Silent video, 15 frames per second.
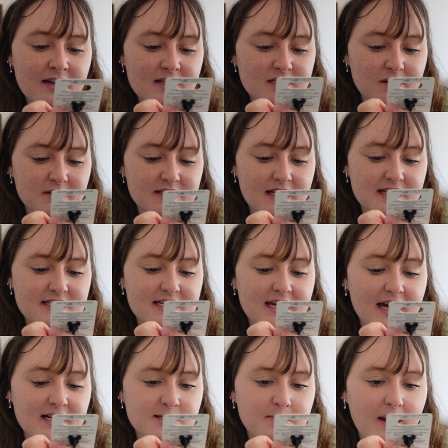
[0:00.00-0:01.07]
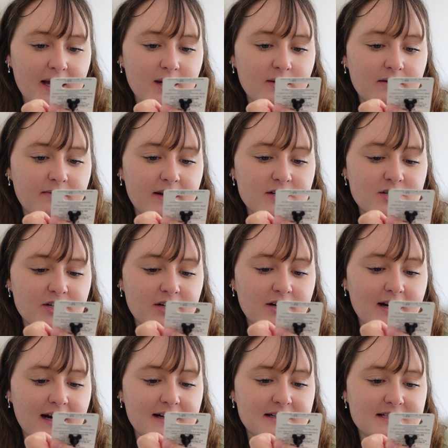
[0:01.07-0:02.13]
So it says Tiana's Bayou Adventure,
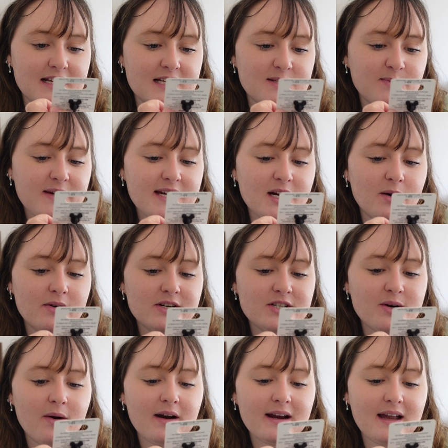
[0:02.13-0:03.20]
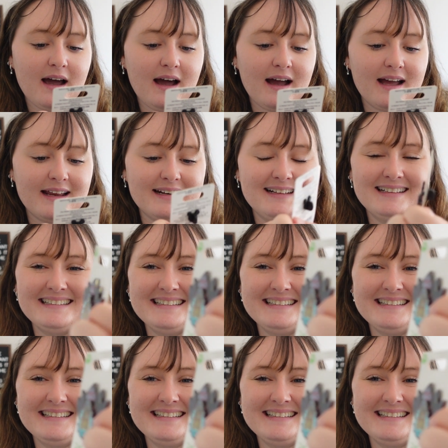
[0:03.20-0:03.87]
and it says we know a shortcut.